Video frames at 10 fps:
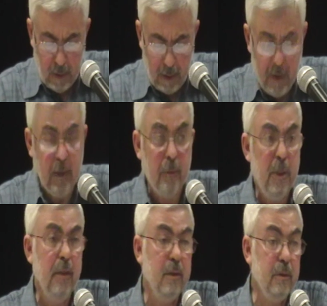I think
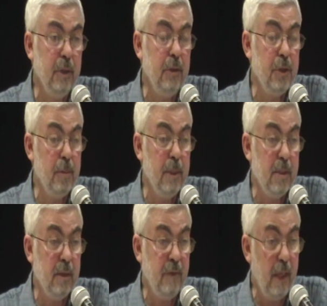Armenian leadership
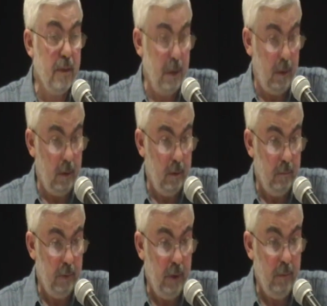is advancing
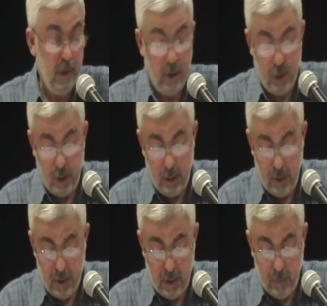pretty much in
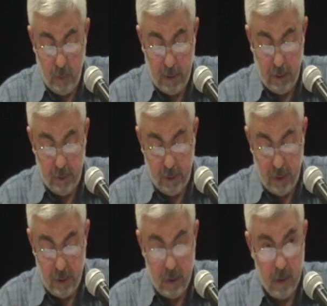these diplomatic
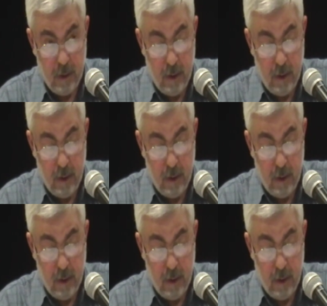relations.